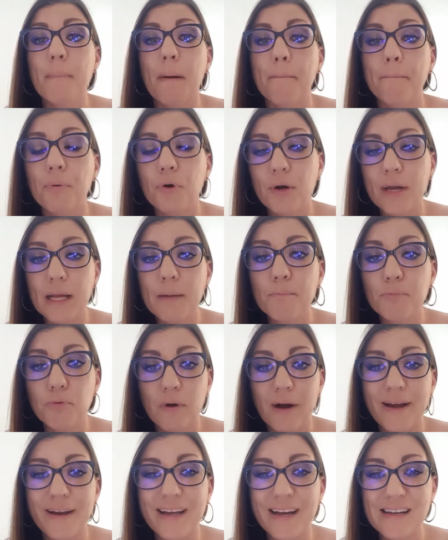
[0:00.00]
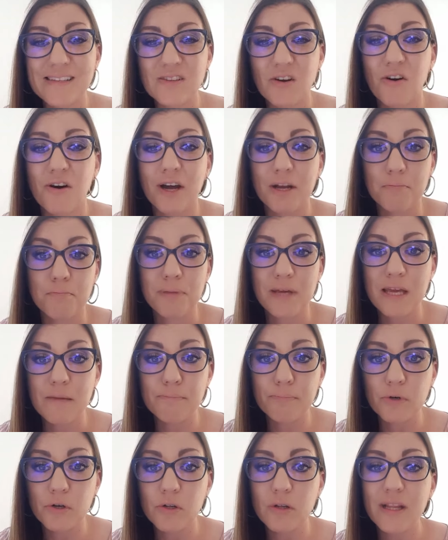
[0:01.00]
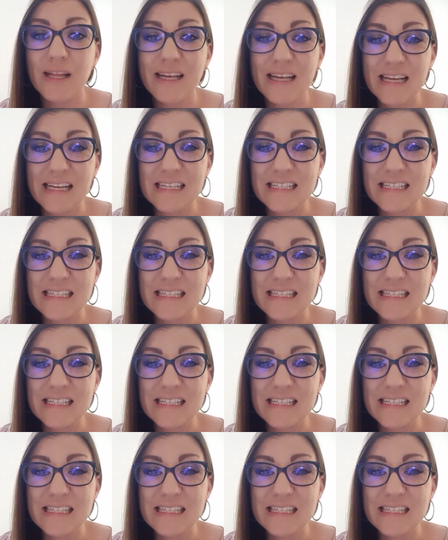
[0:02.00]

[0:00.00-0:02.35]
But putting products on people